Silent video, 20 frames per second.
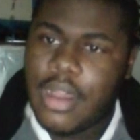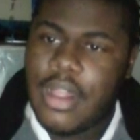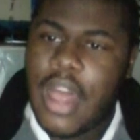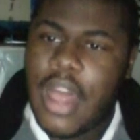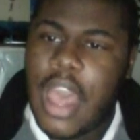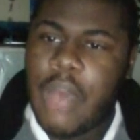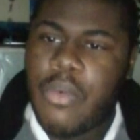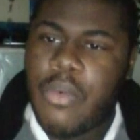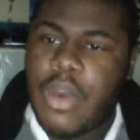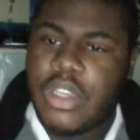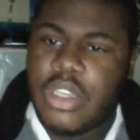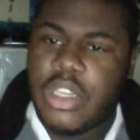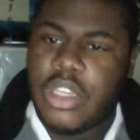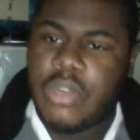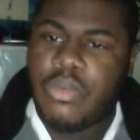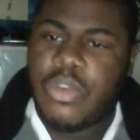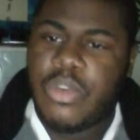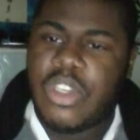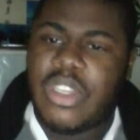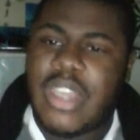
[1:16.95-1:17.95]
Clive
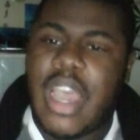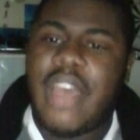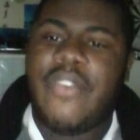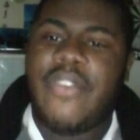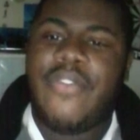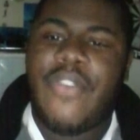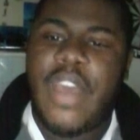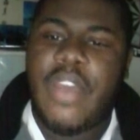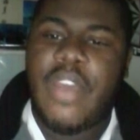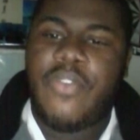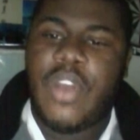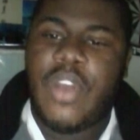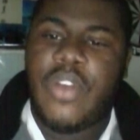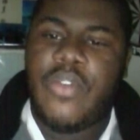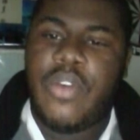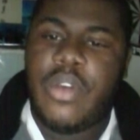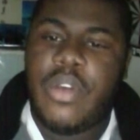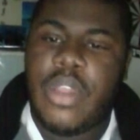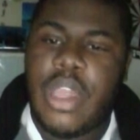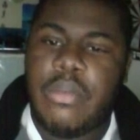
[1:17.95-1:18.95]
Weston was not a fan
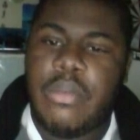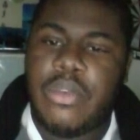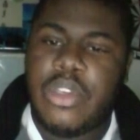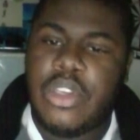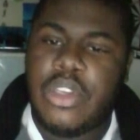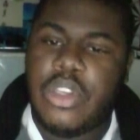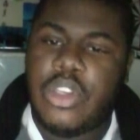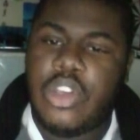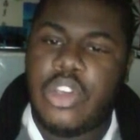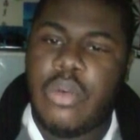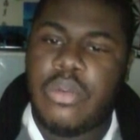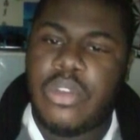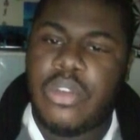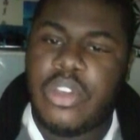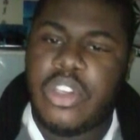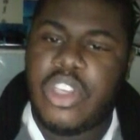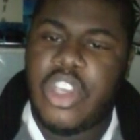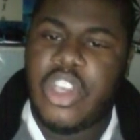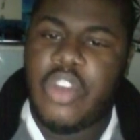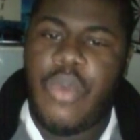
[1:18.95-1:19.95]
favorite of the NBC soap
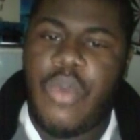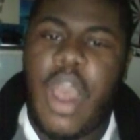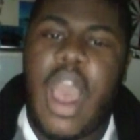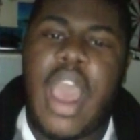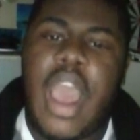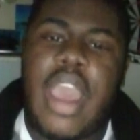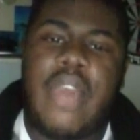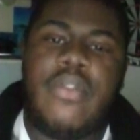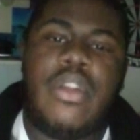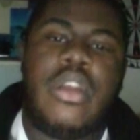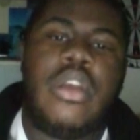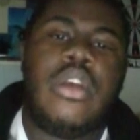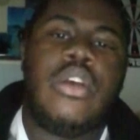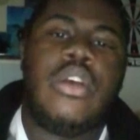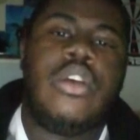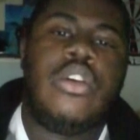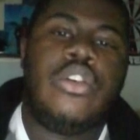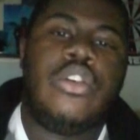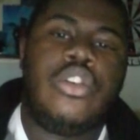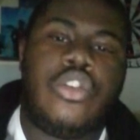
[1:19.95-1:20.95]
since he arrived.
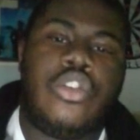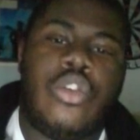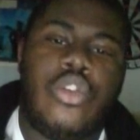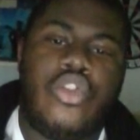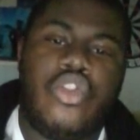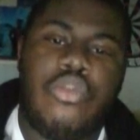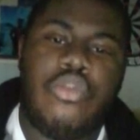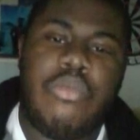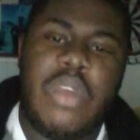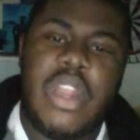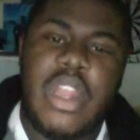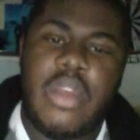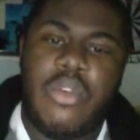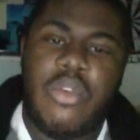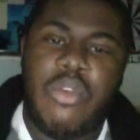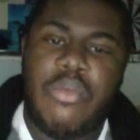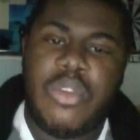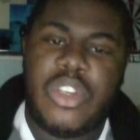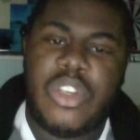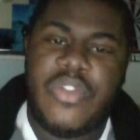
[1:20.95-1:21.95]
Social
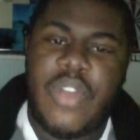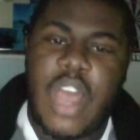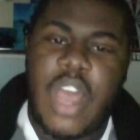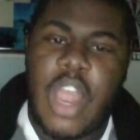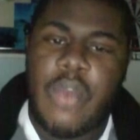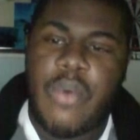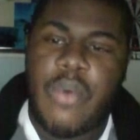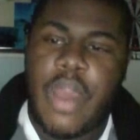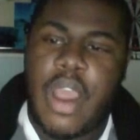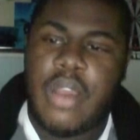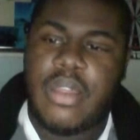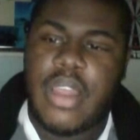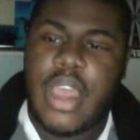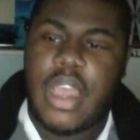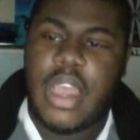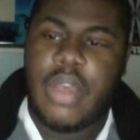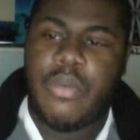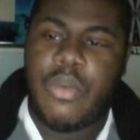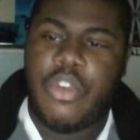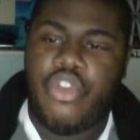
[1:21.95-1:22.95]
media rumors fly around
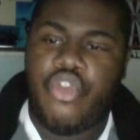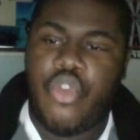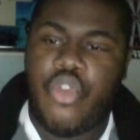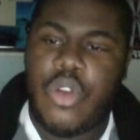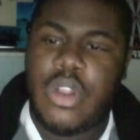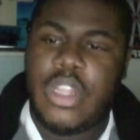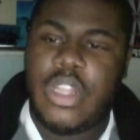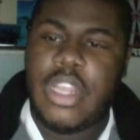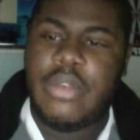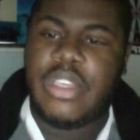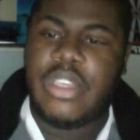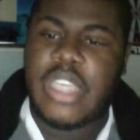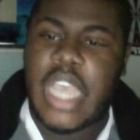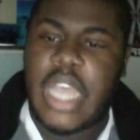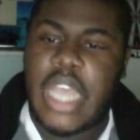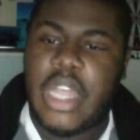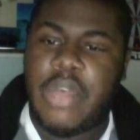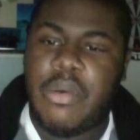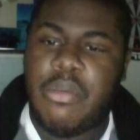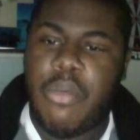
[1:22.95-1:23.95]
that when Jordan leaves
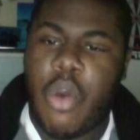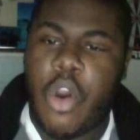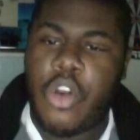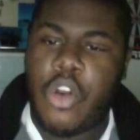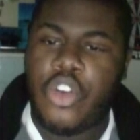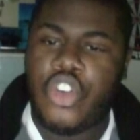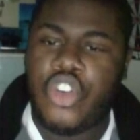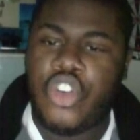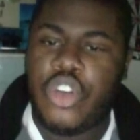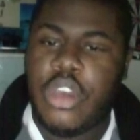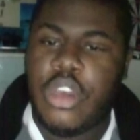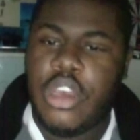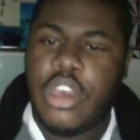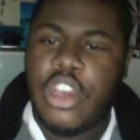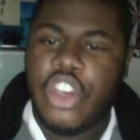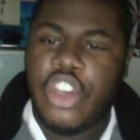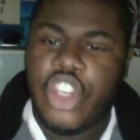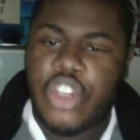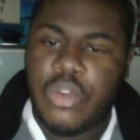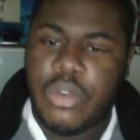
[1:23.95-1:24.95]
Salem in March,
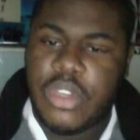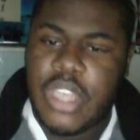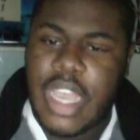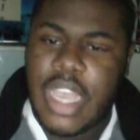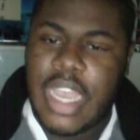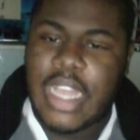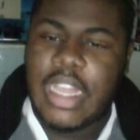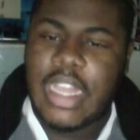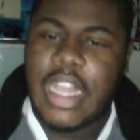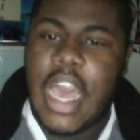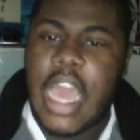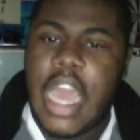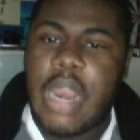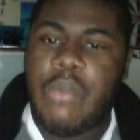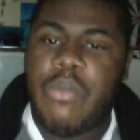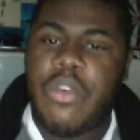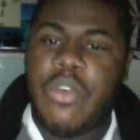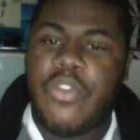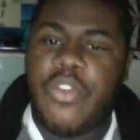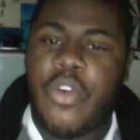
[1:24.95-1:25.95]
she will take
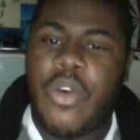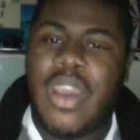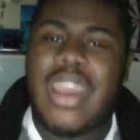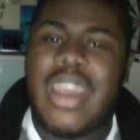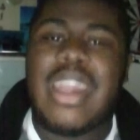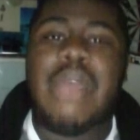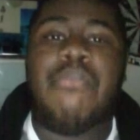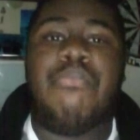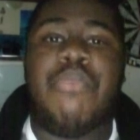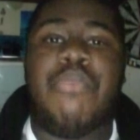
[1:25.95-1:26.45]
Clyde with her in a